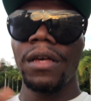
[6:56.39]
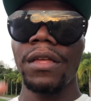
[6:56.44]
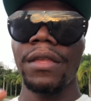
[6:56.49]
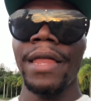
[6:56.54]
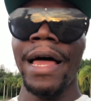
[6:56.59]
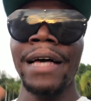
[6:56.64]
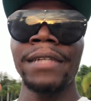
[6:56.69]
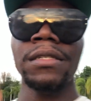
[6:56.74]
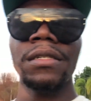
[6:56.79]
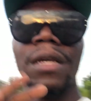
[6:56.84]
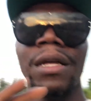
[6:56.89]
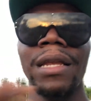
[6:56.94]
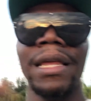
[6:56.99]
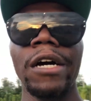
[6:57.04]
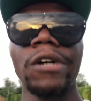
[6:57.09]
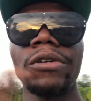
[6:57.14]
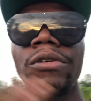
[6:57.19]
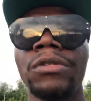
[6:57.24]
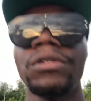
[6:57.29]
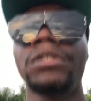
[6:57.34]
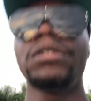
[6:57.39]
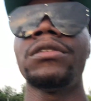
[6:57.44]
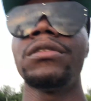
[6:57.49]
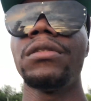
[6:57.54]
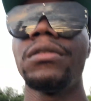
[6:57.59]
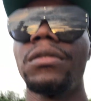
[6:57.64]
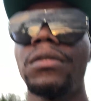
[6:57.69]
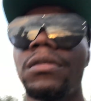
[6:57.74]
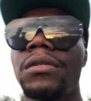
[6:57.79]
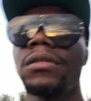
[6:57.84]
that's
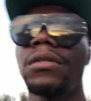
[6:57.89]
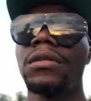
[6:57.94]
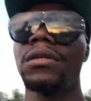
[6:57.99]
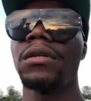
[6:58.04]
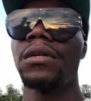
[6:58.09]
clairaudience.